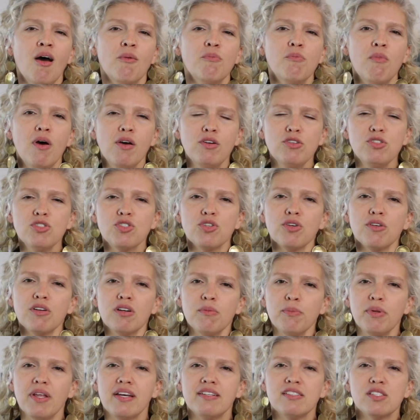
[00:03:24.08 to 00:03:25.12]
Most
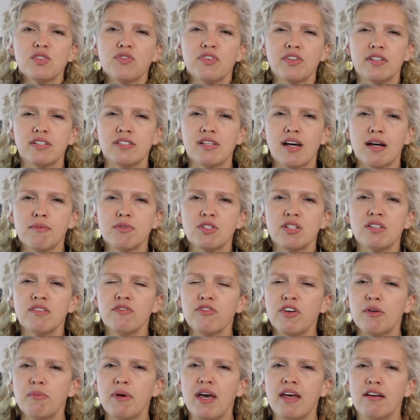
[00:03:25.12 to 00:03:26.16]
children placed for adoption
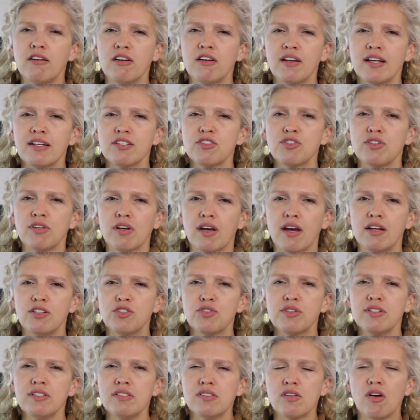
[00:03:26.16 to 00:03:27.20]
from international
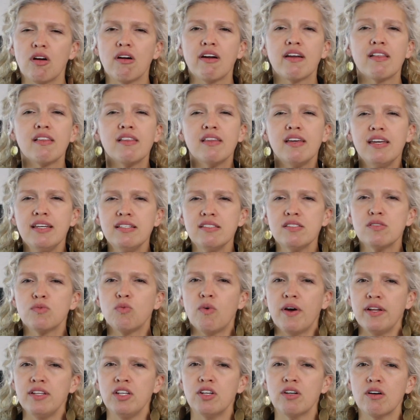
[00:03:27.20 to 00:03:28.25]
countries are at least
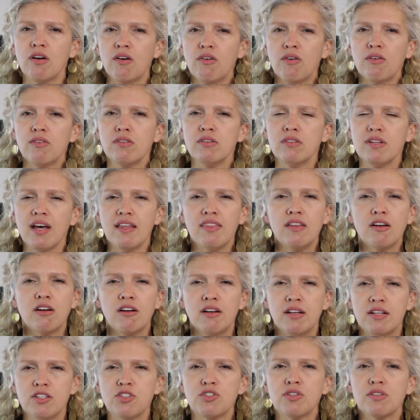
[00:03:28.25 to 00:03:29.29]
1 year old at their
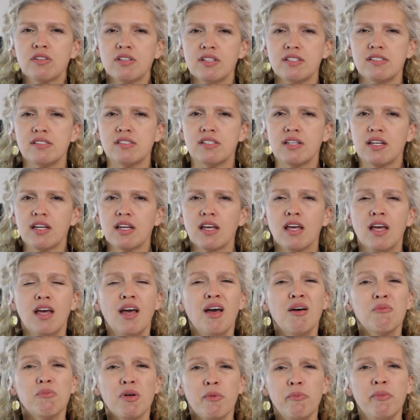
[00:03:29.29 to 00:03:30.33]
initial listing,
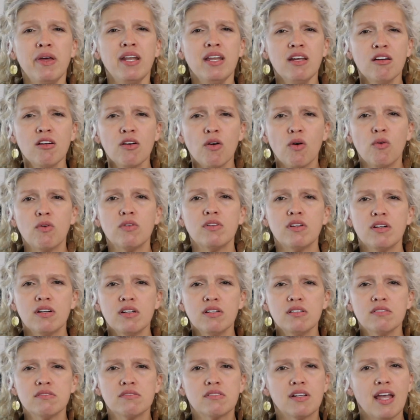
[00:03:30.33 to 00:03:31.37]
but many are
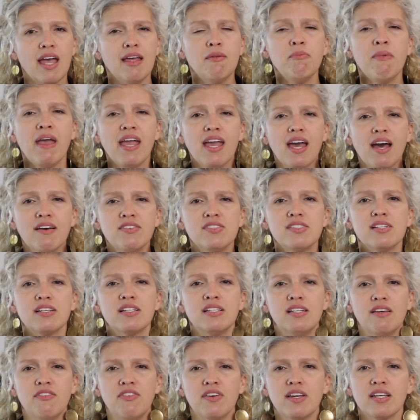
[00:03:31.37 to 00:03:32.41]
older and may have
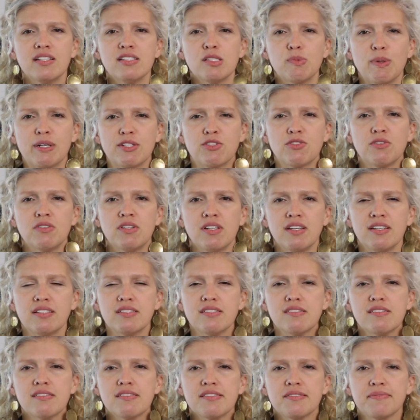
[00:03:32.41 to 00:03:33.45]
significant special
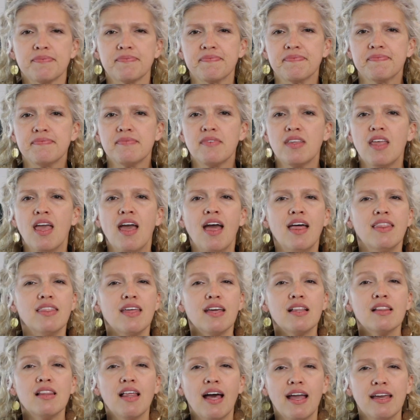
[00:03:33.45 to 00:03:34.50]
needs.
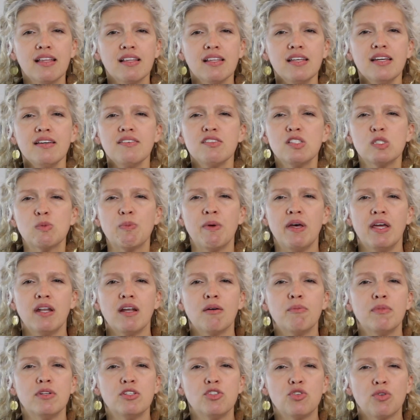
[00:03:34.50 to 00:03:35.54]
They likely have spent a
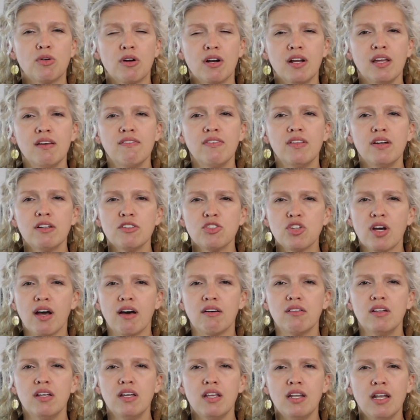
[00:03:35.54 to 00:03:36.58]
majority of their
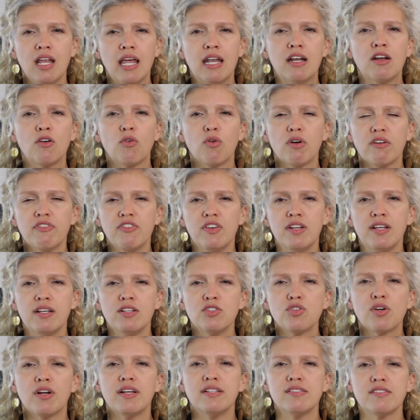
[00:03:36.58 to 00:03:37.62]
childhood in an
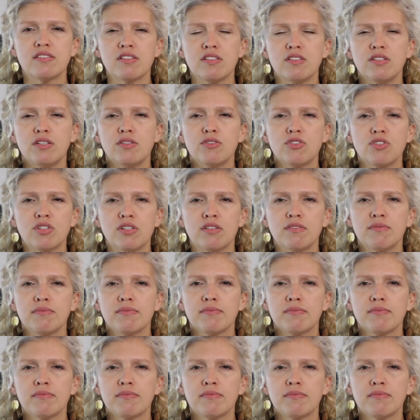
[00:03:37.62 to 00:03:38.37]
orphanage or institution.